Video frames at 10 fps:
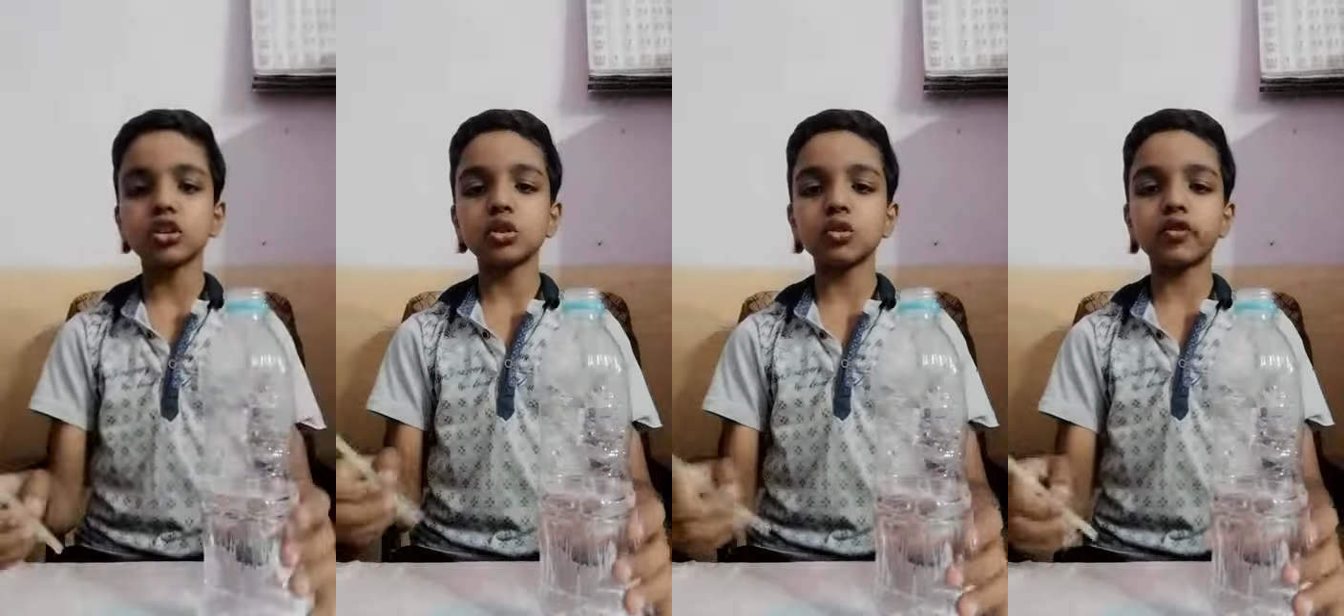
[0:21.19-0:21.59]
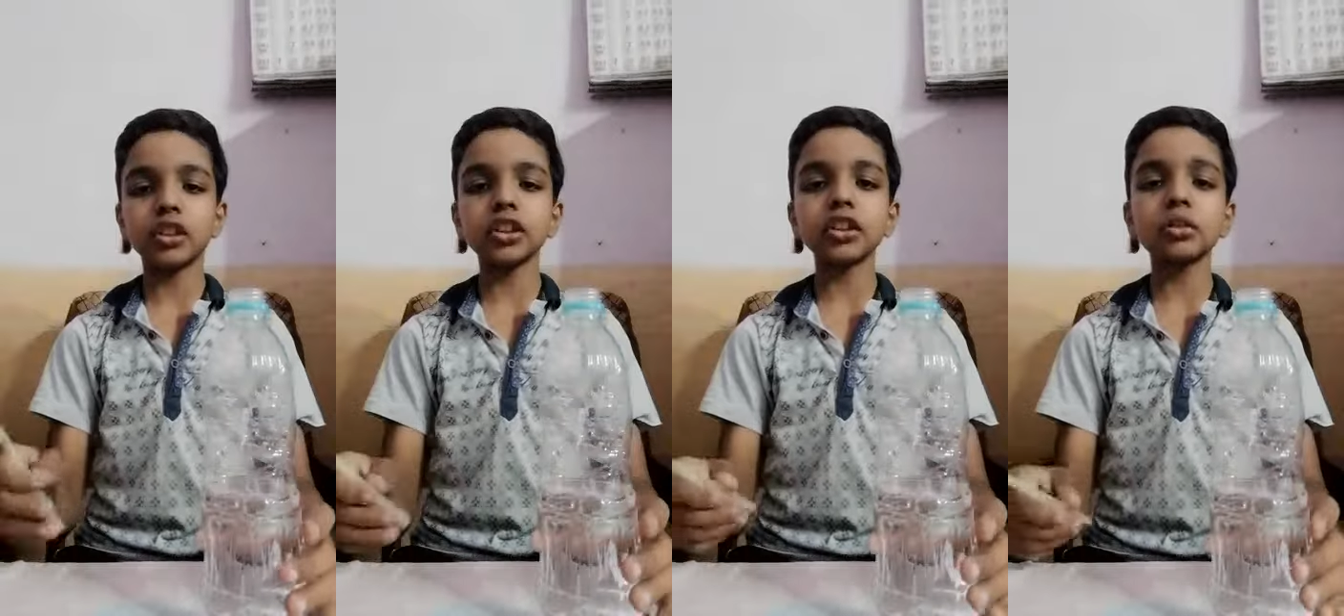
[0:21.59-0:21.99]
So
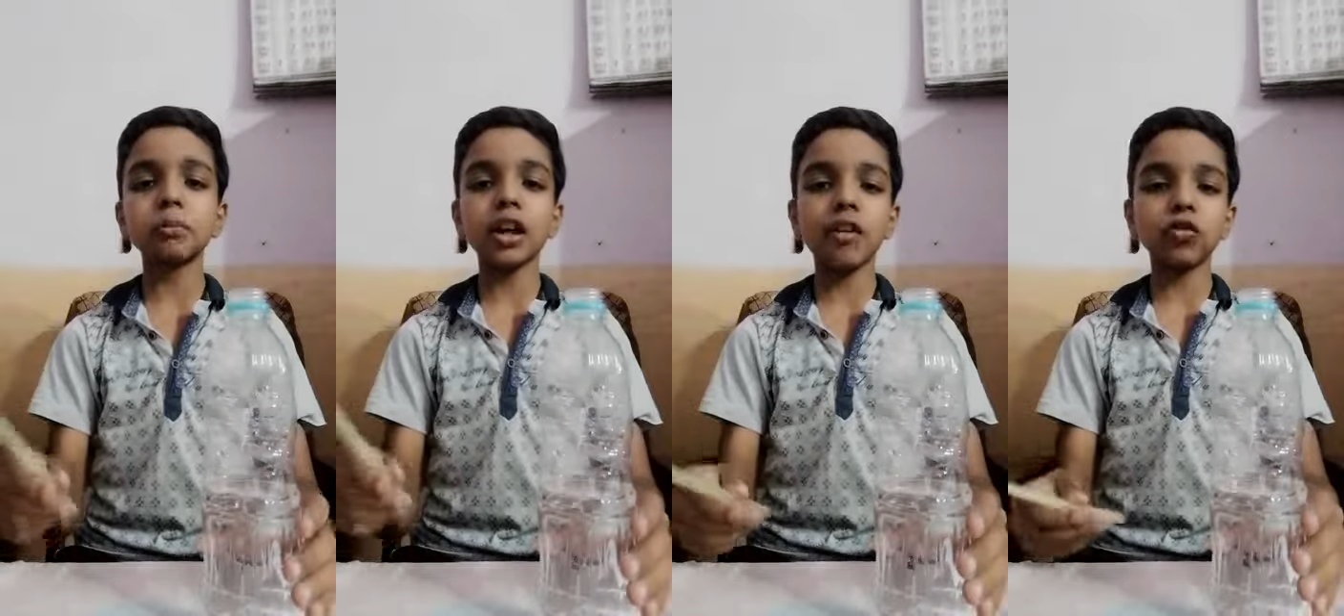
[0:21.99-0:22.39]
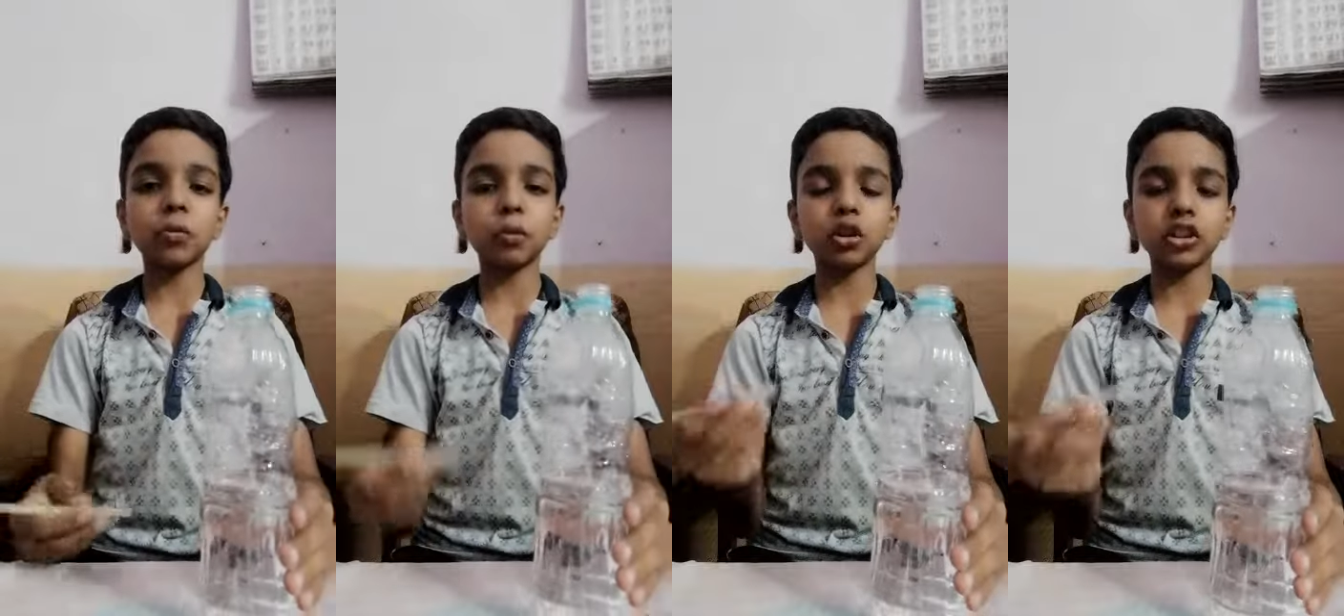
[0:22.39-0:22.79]
first we have
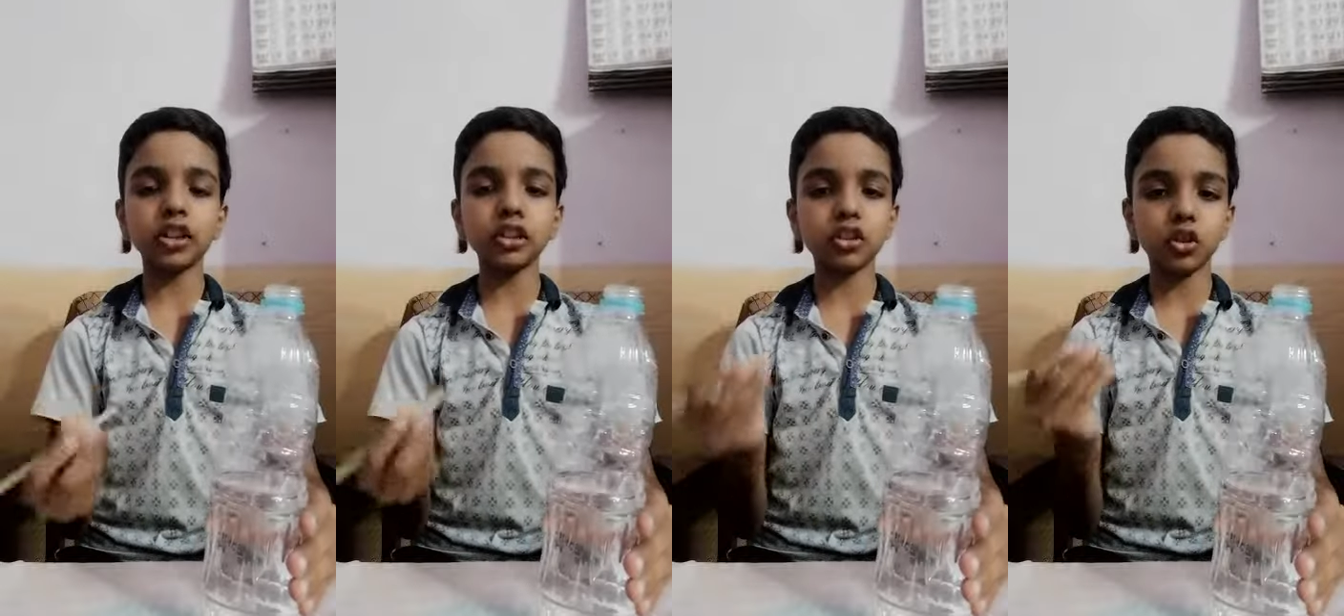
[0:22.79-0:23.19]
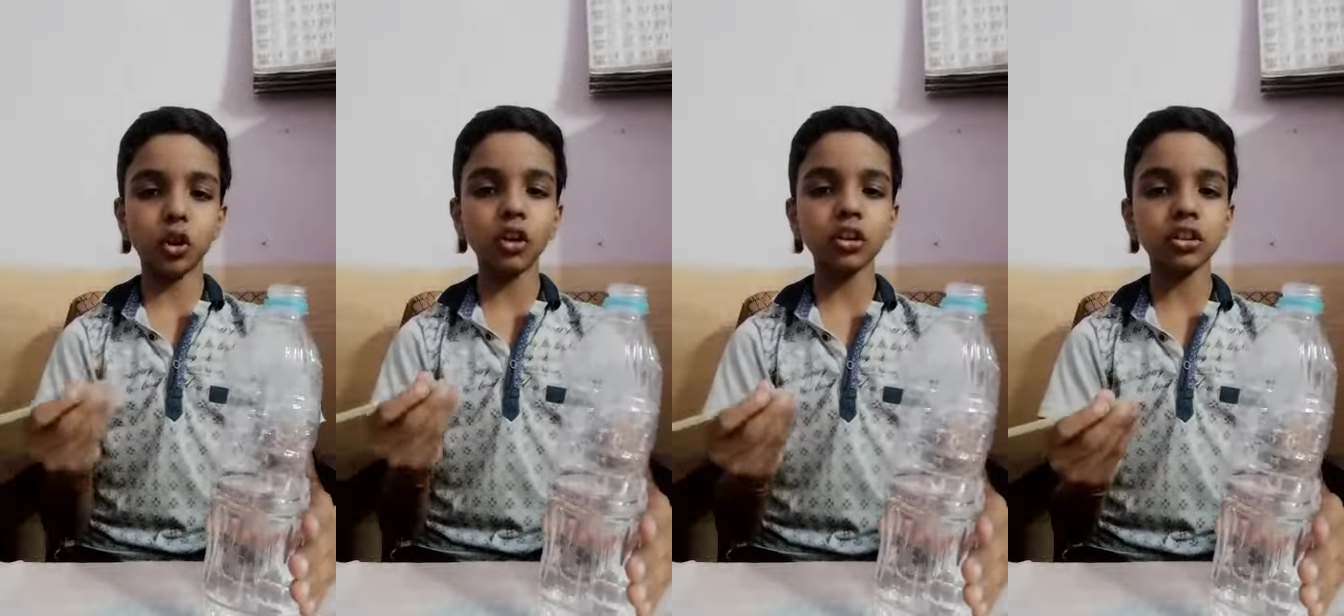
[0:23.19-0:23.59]
to put this
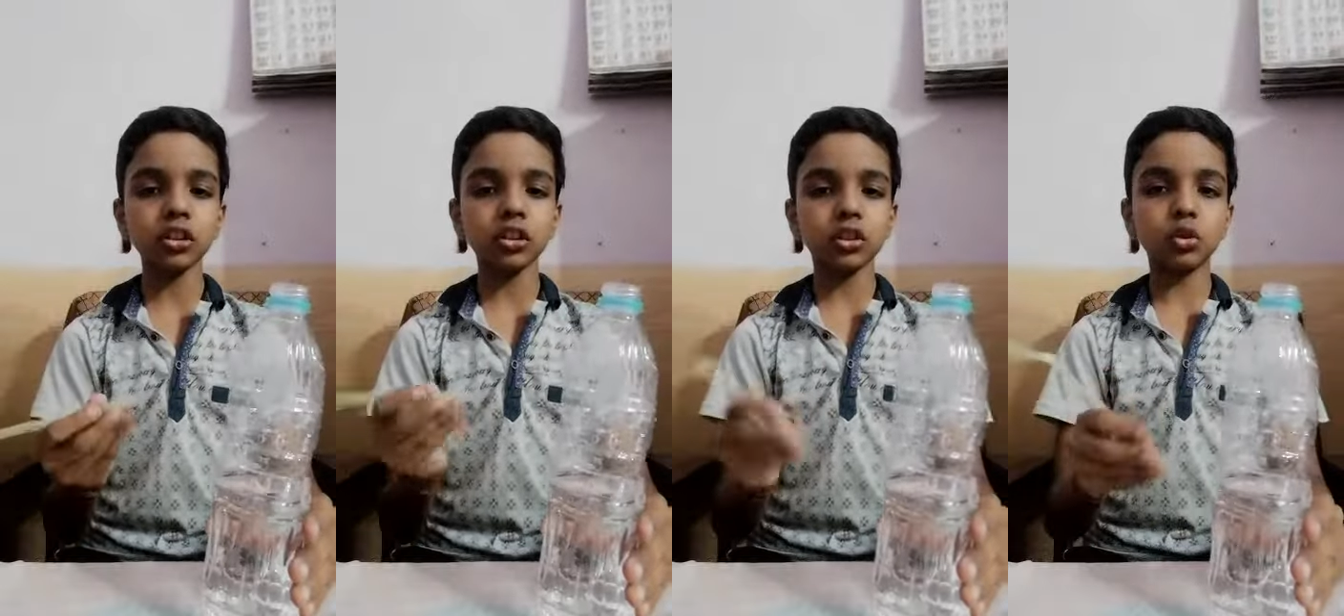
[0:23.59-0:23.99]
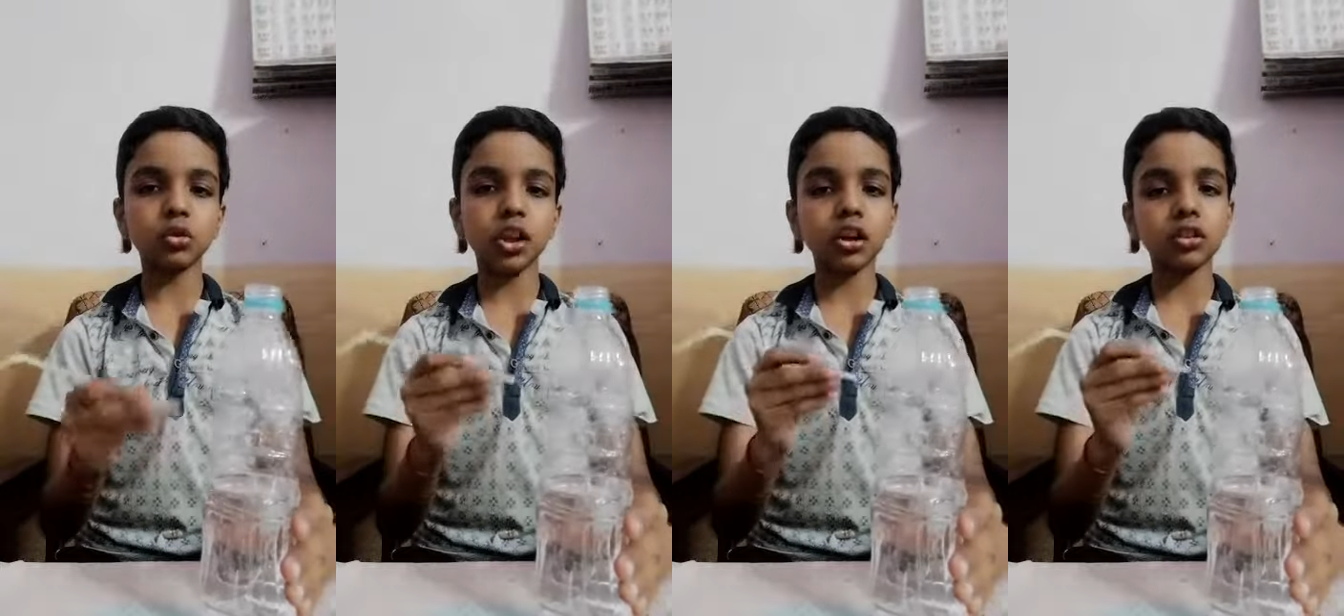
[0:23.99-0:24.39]
straw
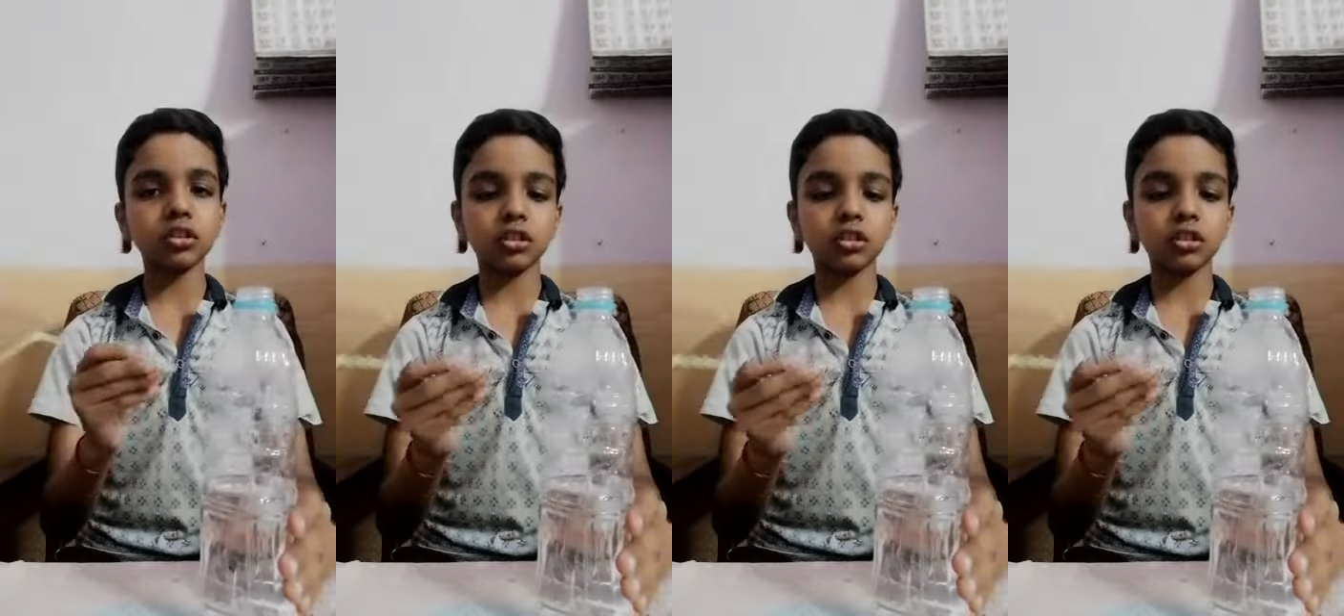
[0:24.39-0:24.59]
through the